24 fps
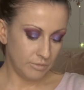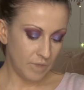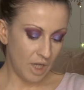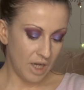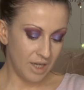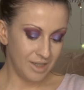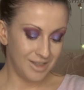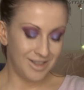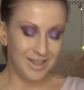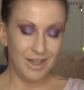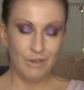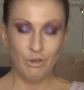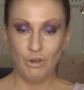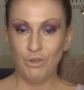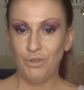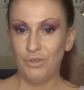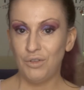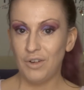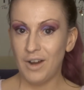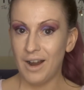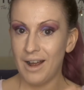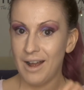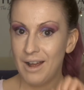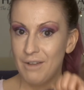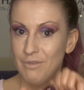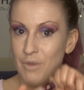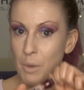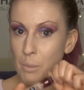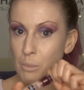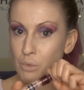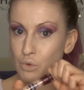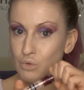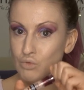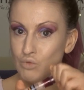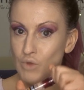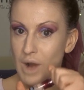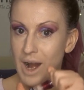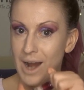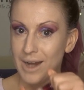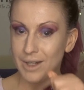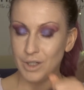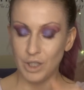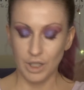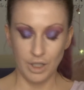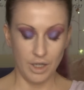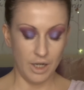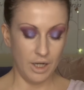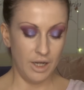Uh, 05
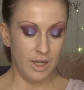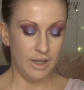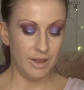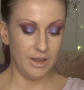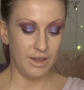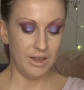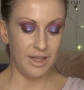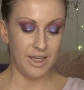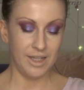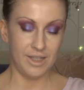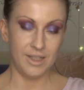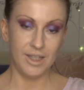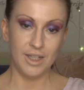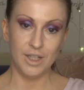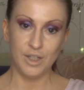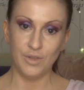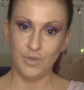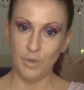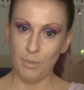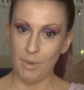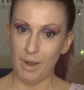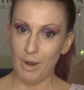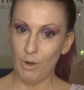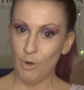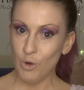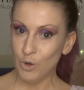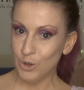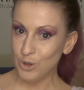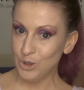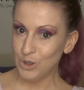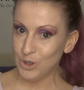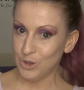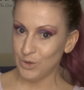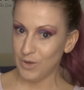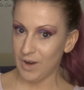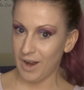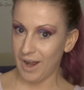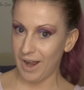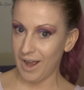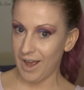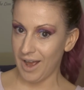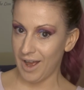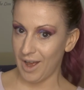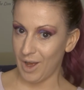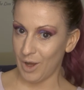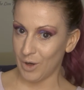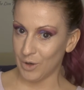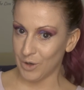Brightener, and this is for my under eye
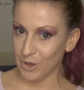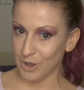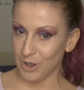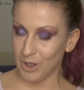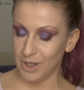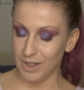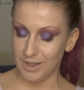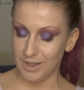area.